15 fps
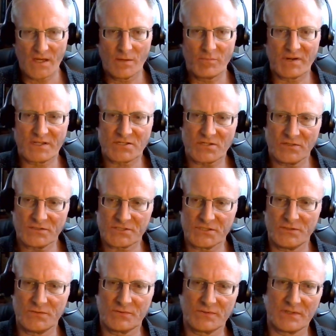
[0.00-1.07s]
But it's
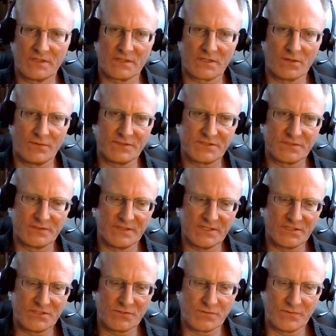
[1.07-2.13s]
also going to
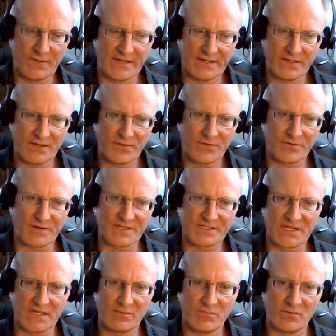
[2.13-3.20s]
lead to another
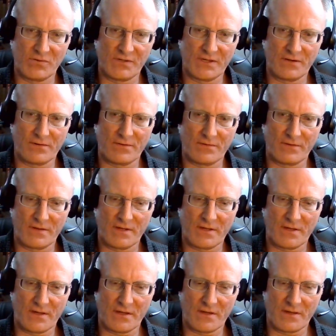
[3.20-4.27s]
example here
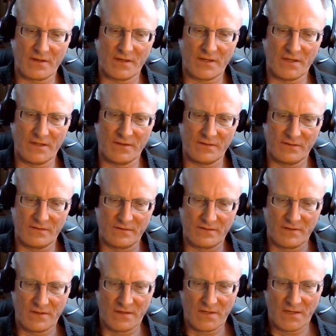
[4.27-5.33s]
in
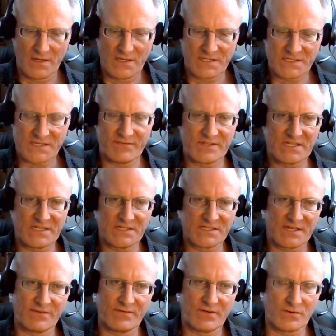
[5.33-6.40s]

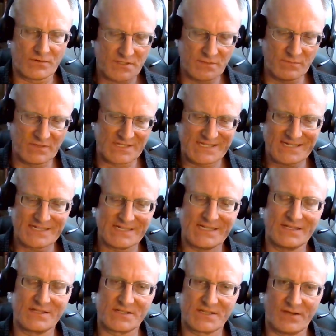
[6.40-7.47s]

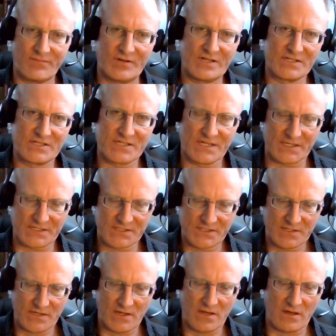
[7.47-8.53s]
1676,
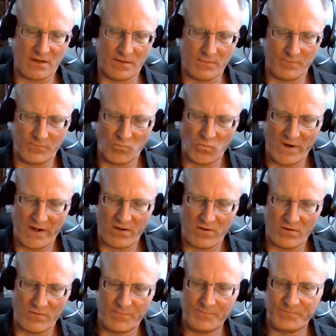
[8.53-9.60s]

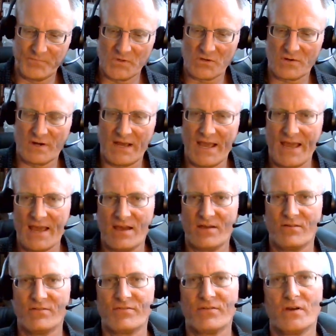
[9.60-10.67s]
where you're going to
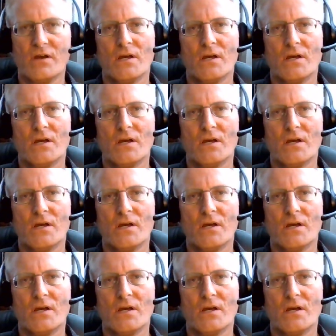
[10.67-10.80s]
have